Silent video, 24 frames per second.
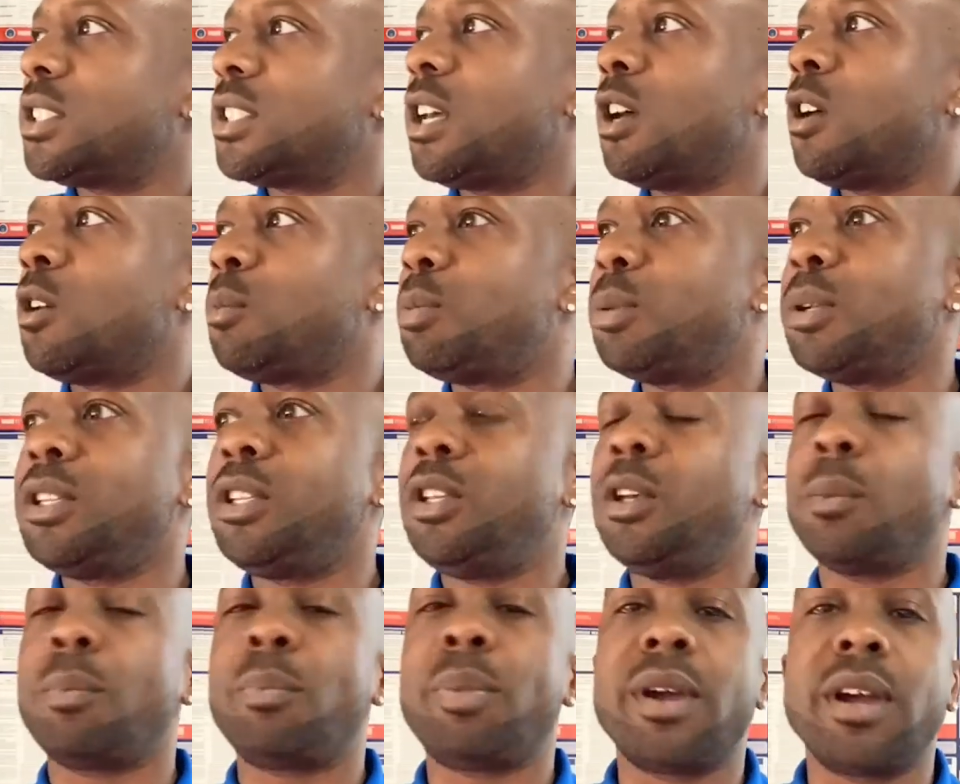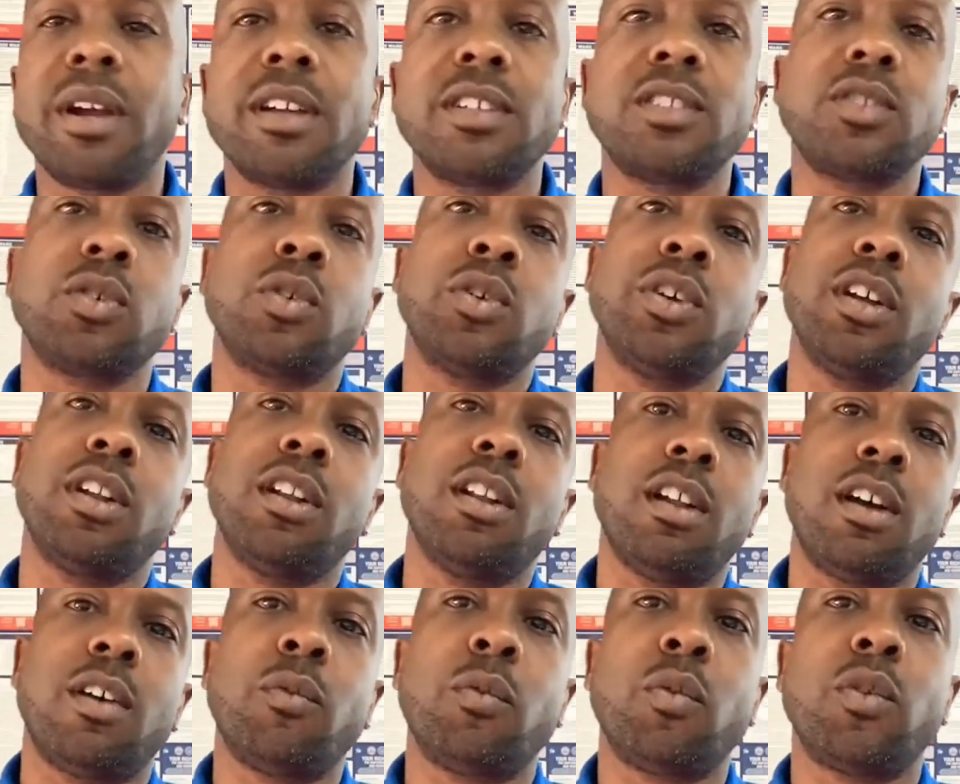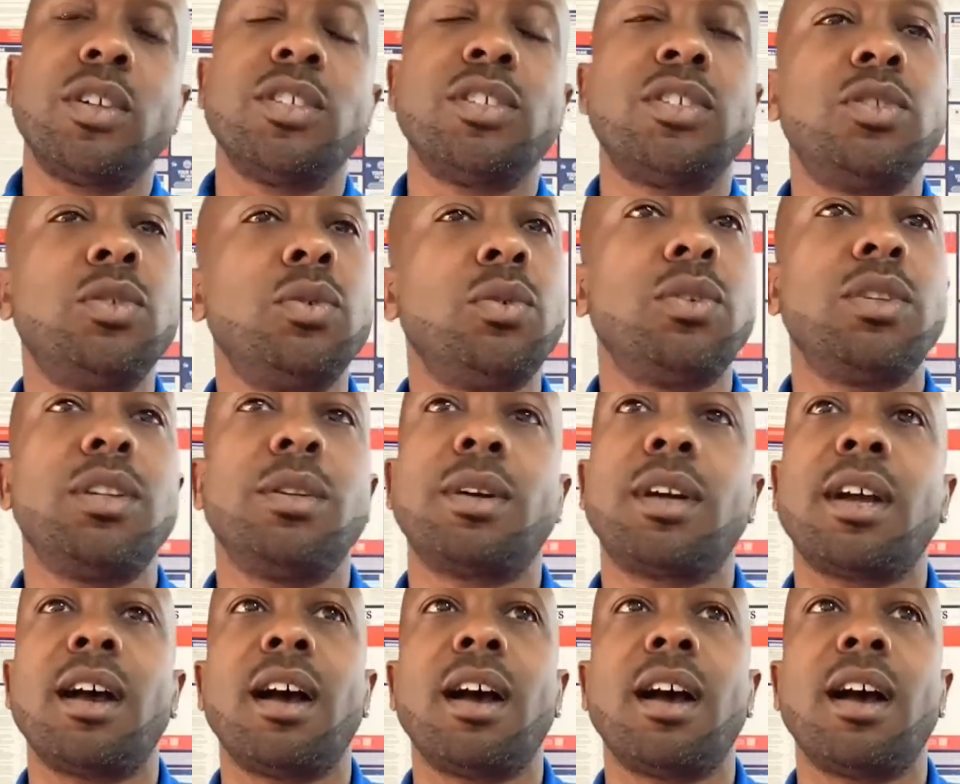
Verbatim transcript: just helping your parents or your loved ones doing